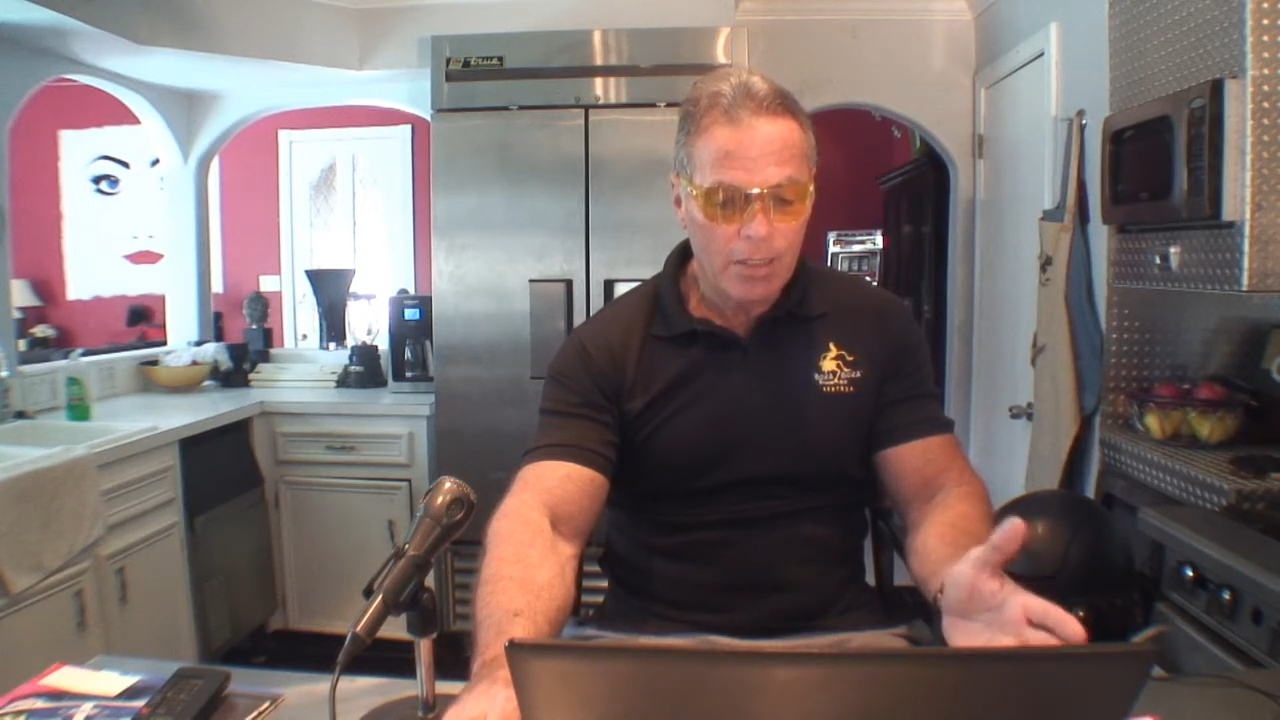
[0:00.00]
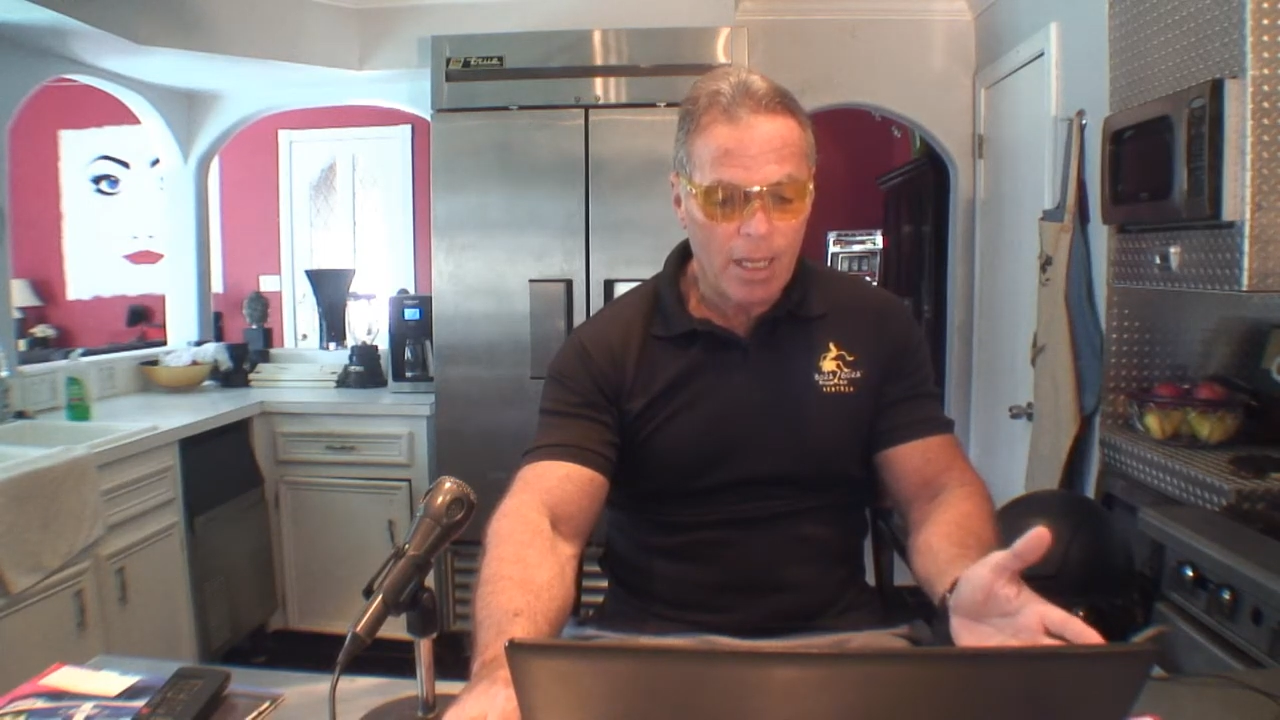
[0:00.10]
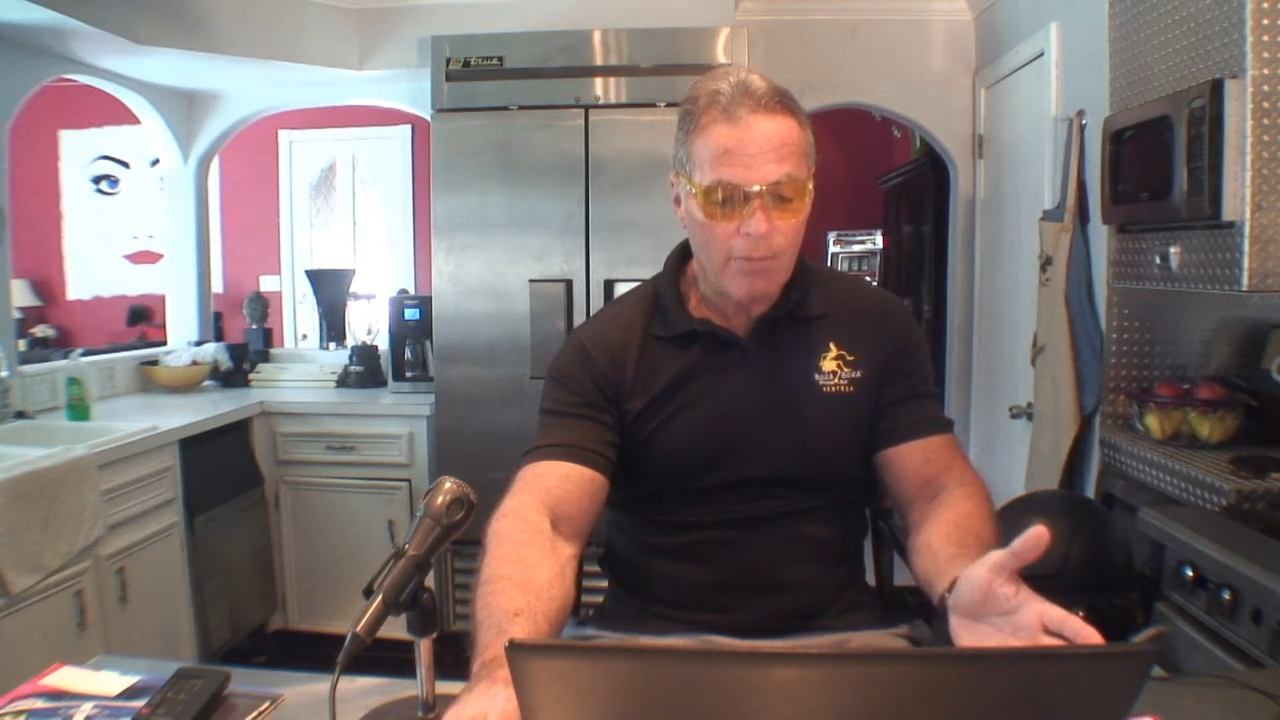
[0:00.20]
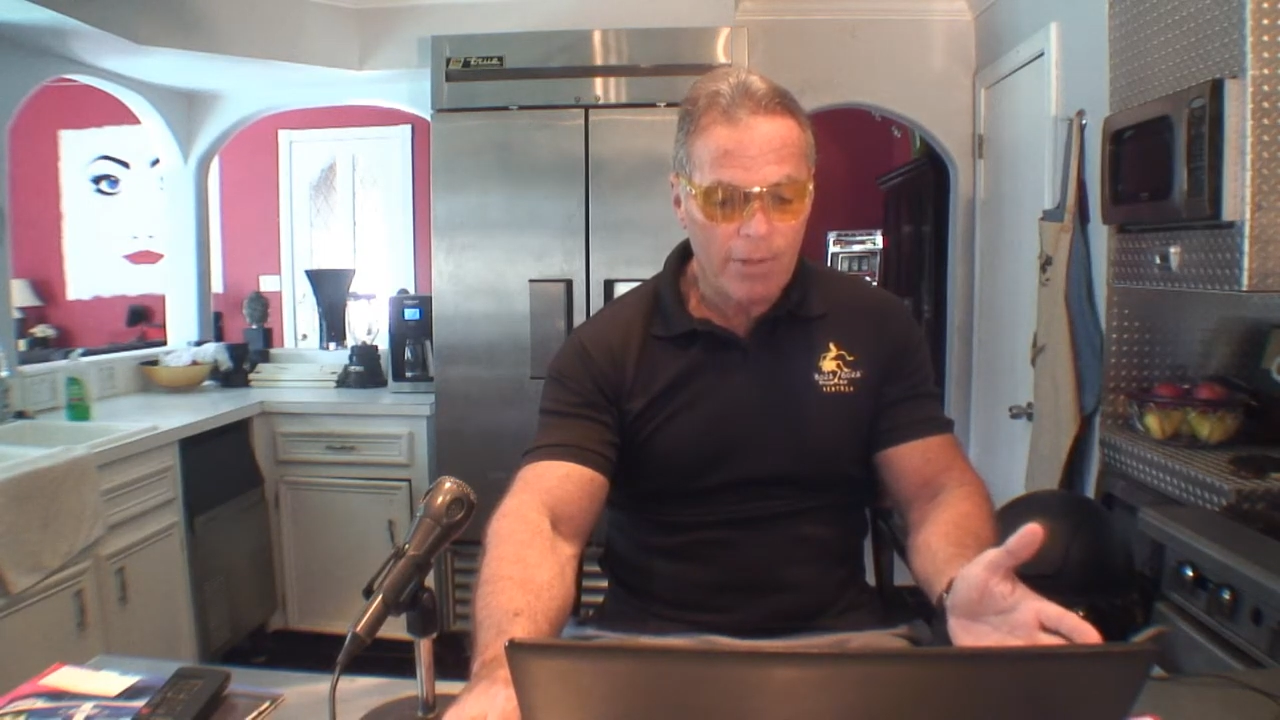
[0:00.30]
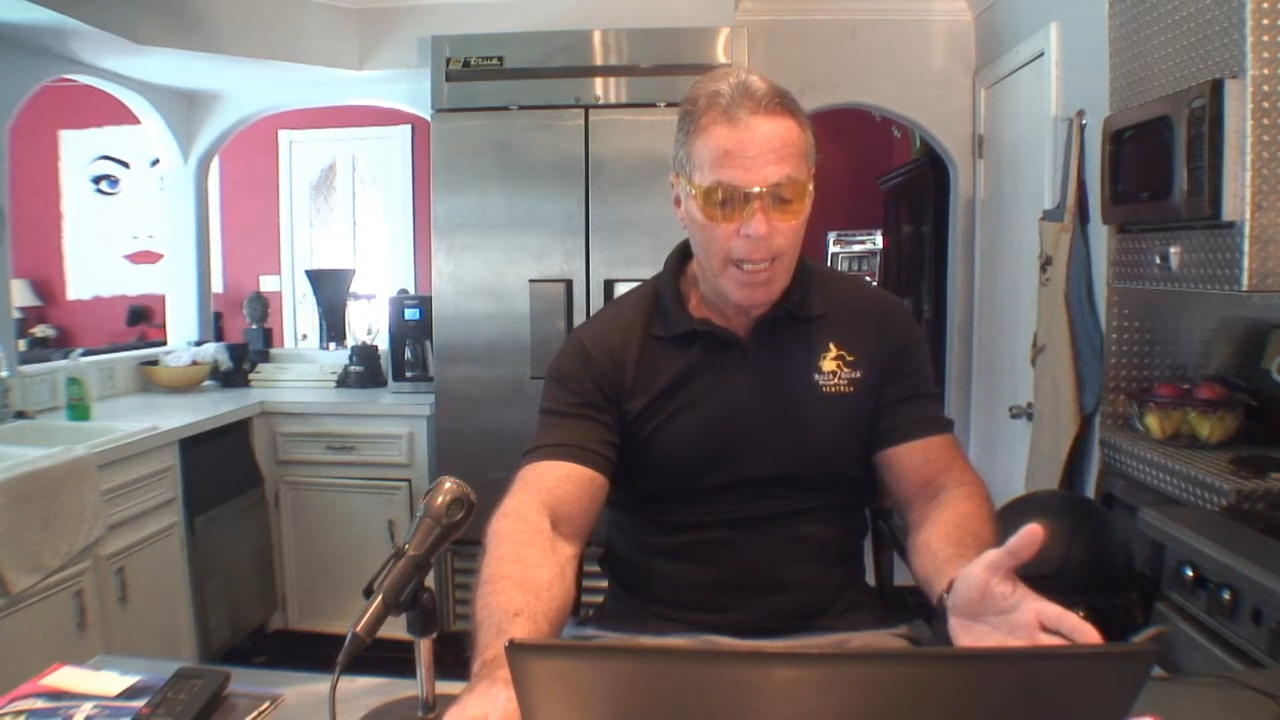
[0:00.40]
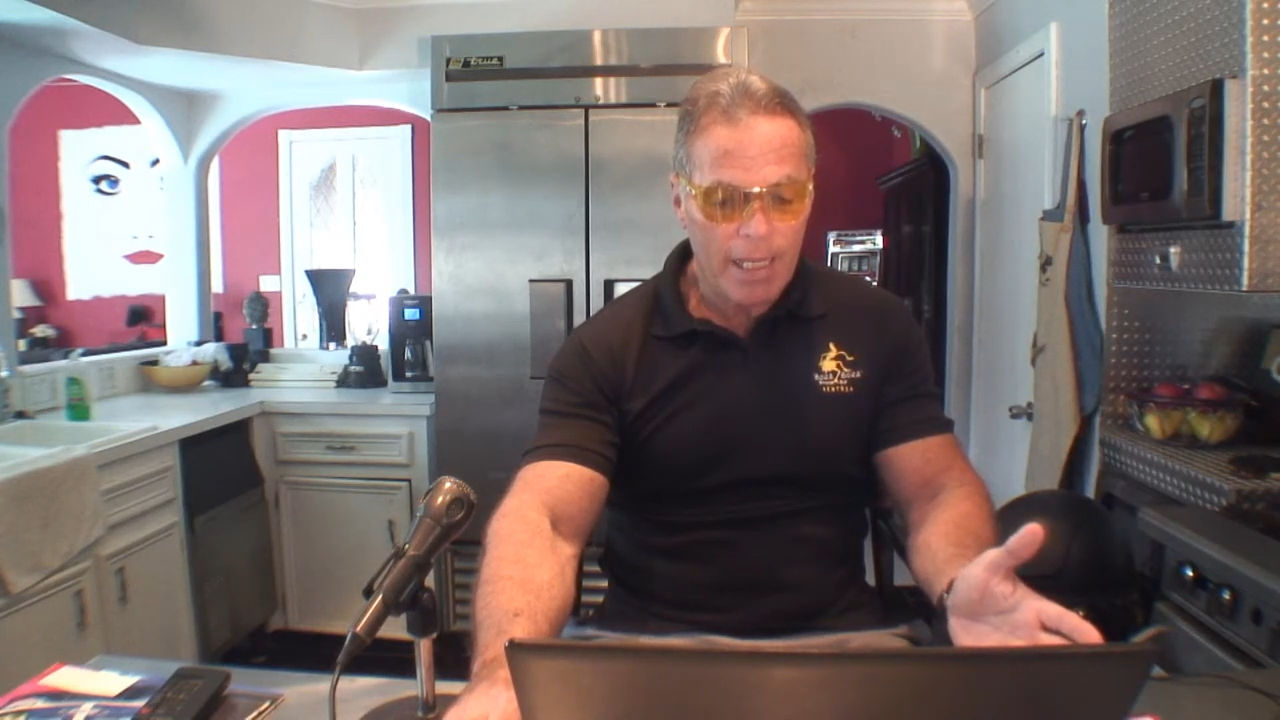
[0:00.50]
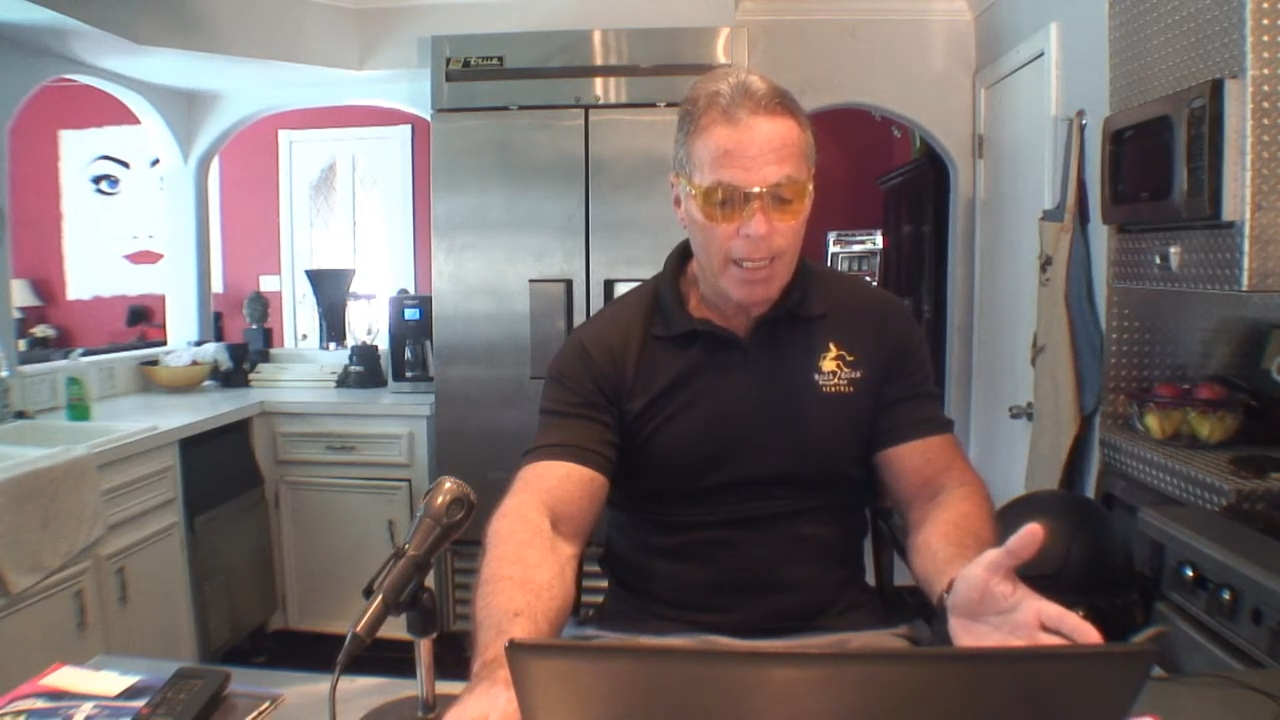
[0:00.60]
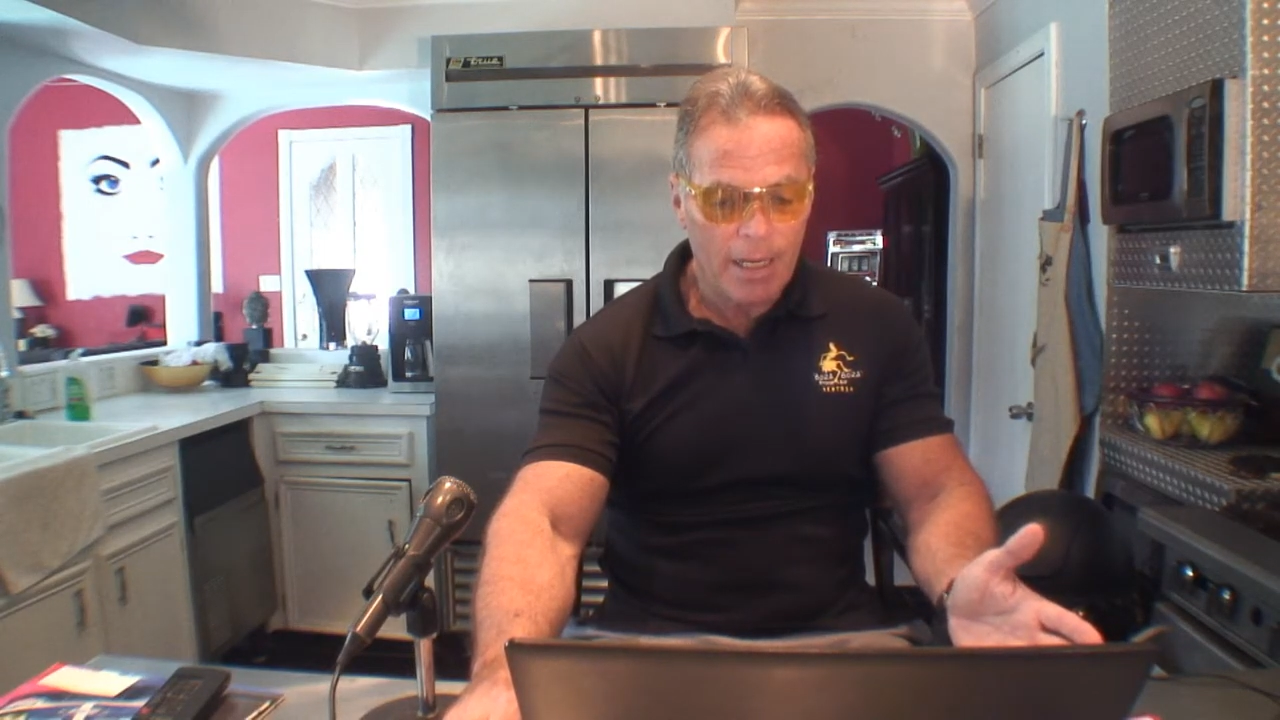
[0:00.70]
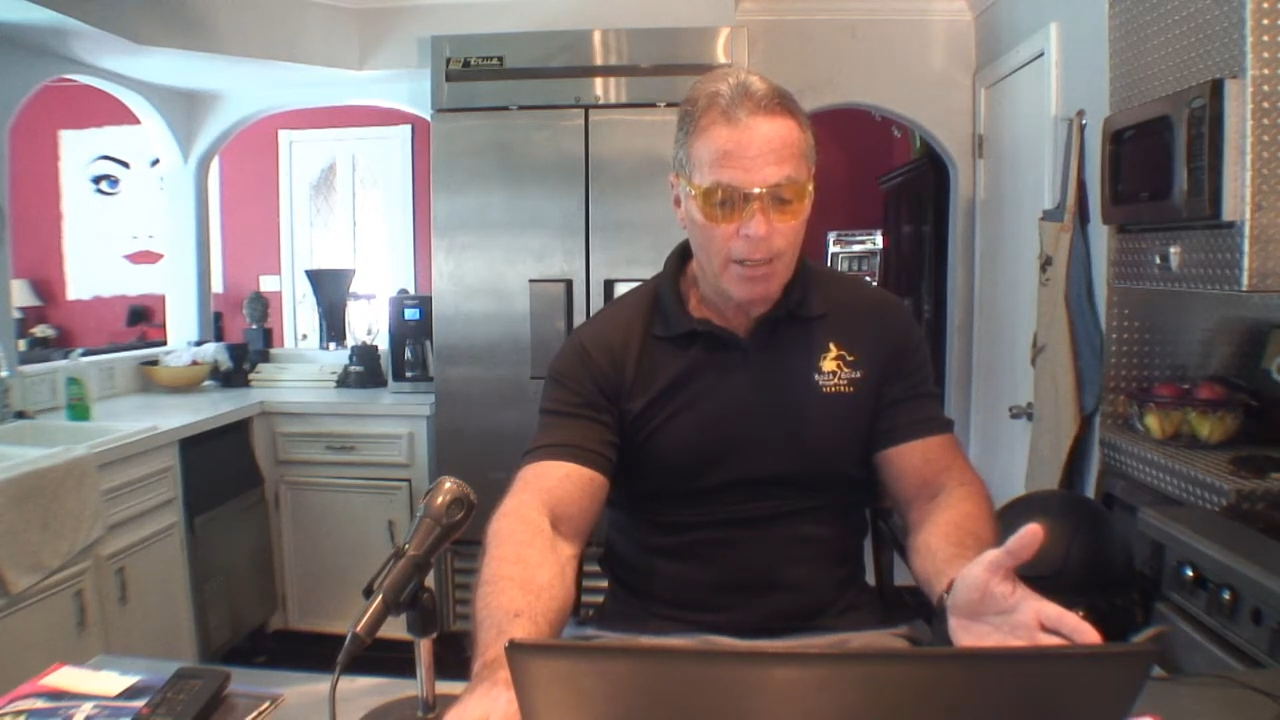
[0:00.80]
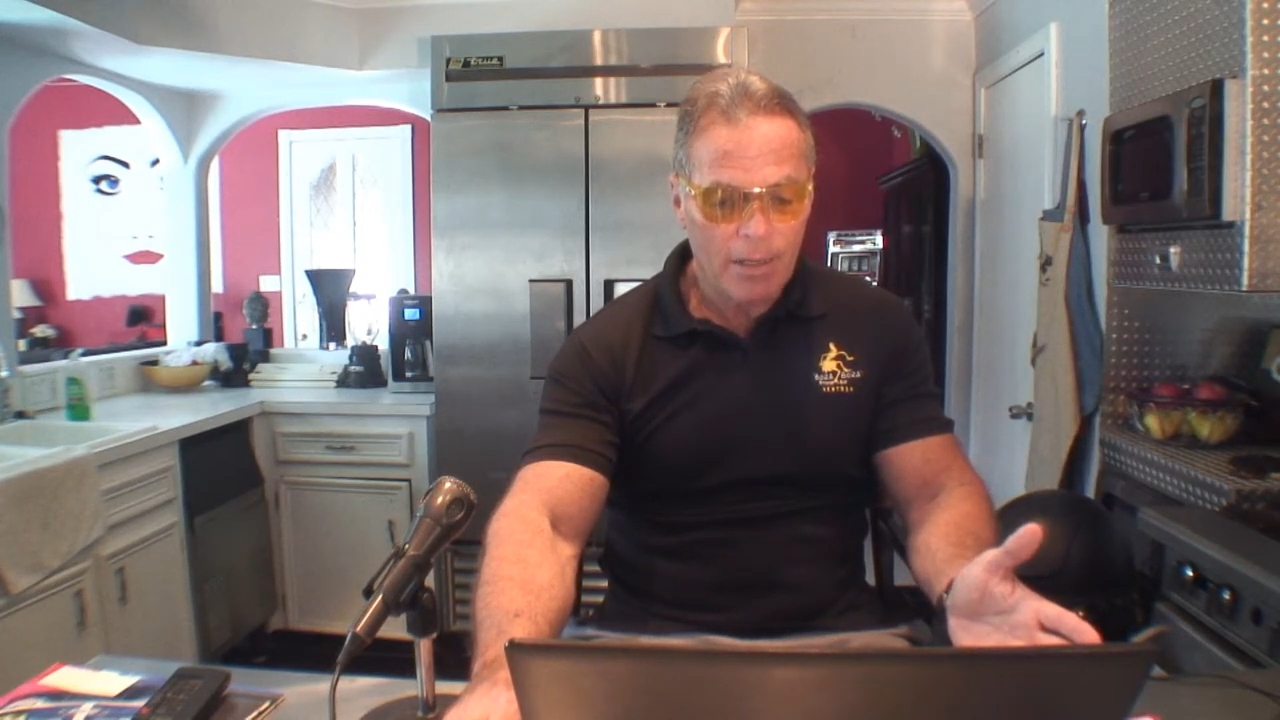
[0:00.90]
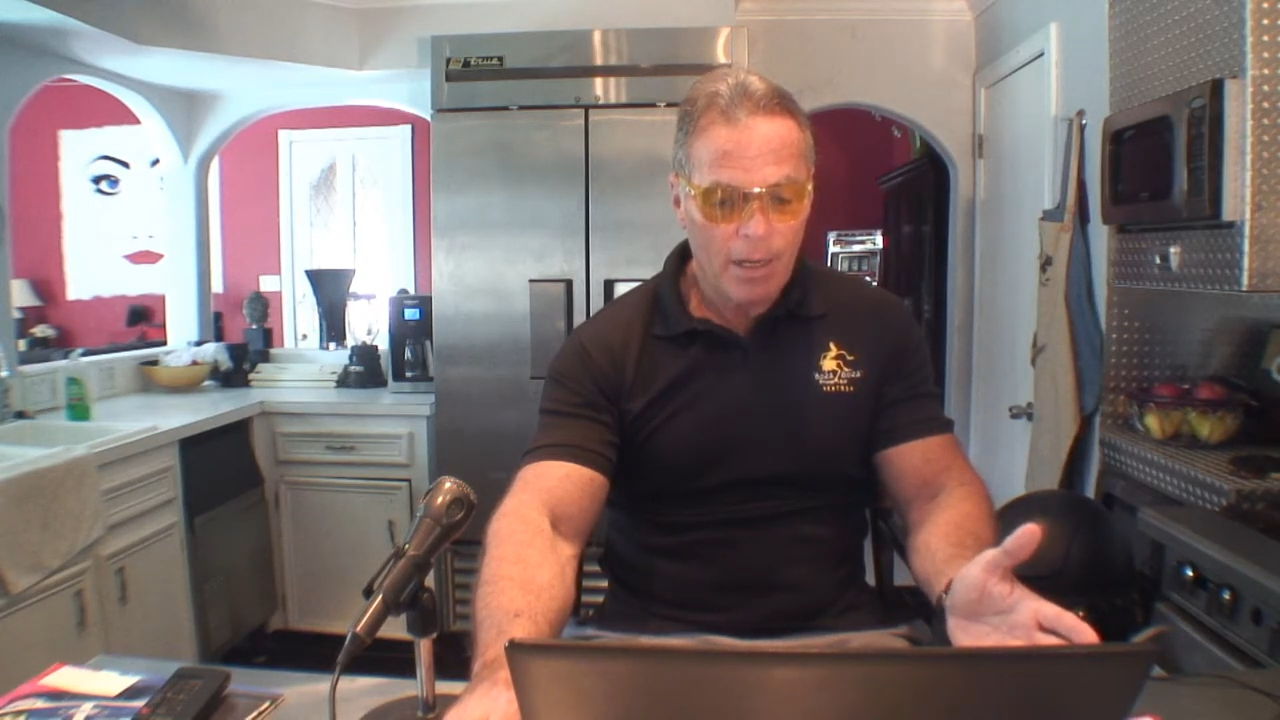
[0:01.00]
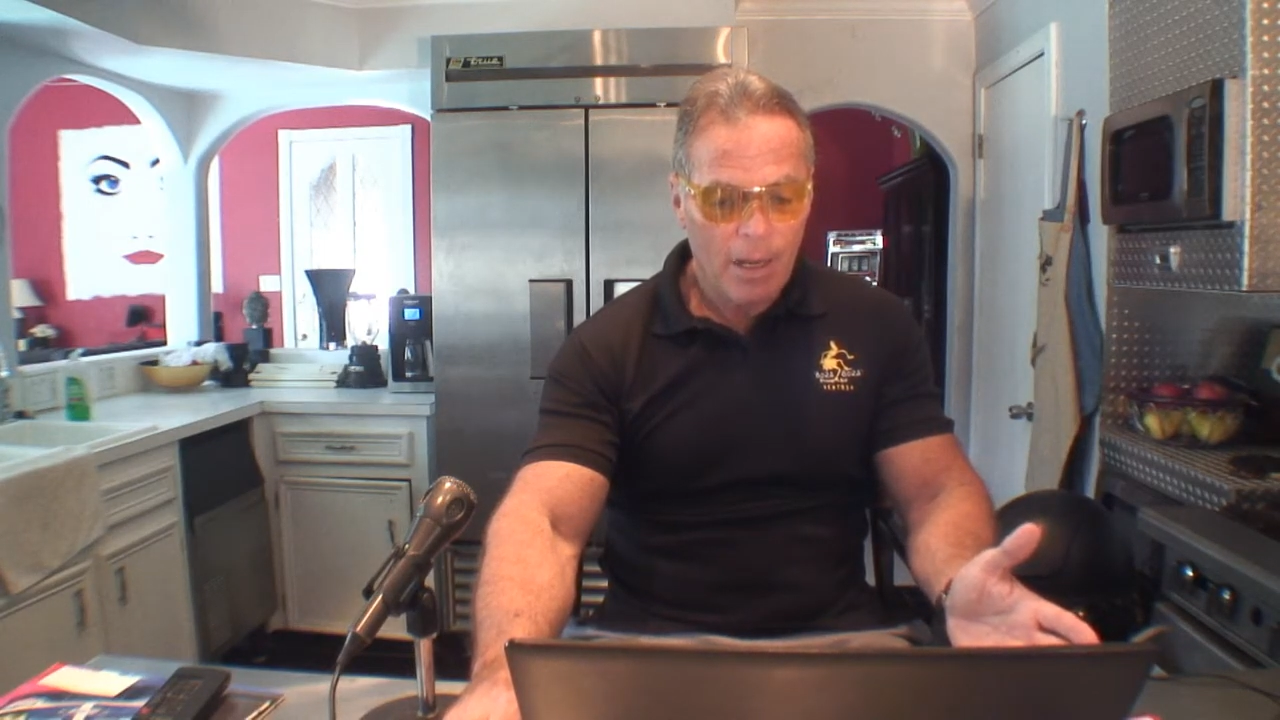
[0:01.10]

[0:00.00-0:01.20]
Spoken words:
got a V8 in it,